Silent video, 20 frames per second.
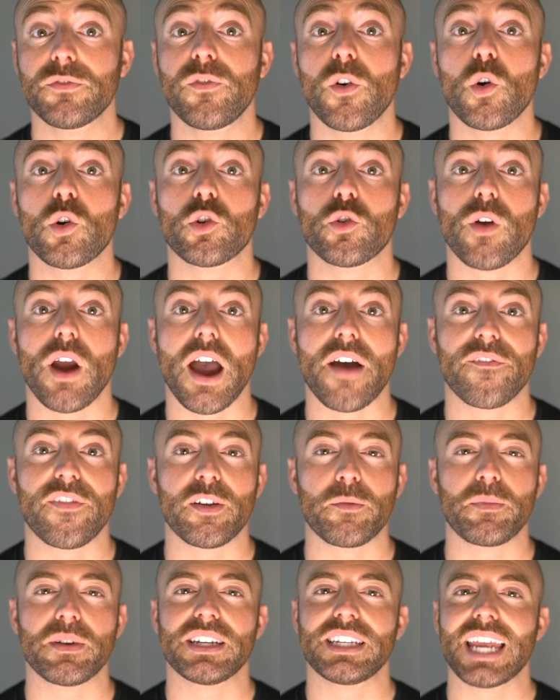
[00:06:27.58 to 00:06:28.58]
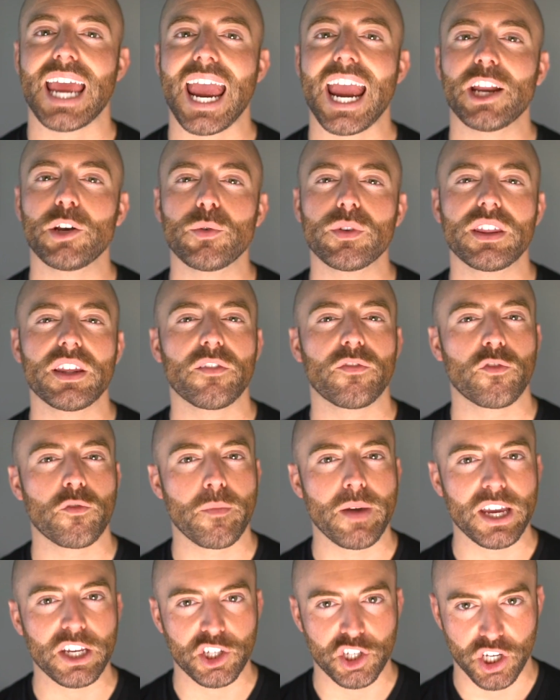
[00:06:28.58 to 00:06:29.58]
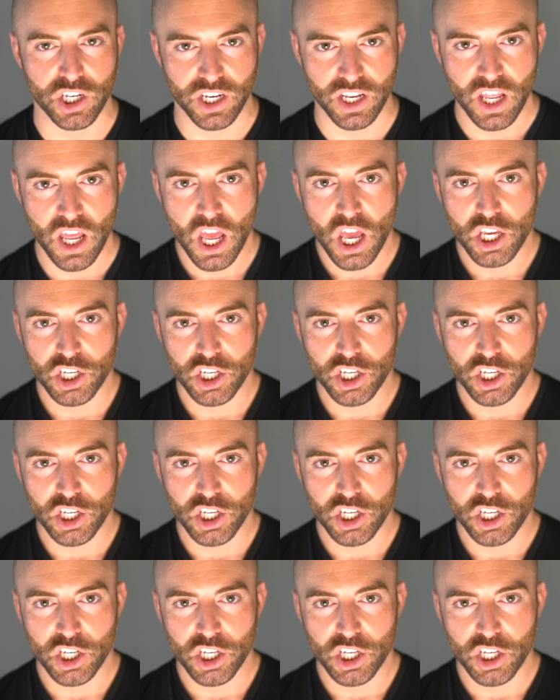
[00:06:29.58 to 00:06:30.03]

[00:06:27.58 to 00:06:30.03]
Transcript: photograph had been tagged with information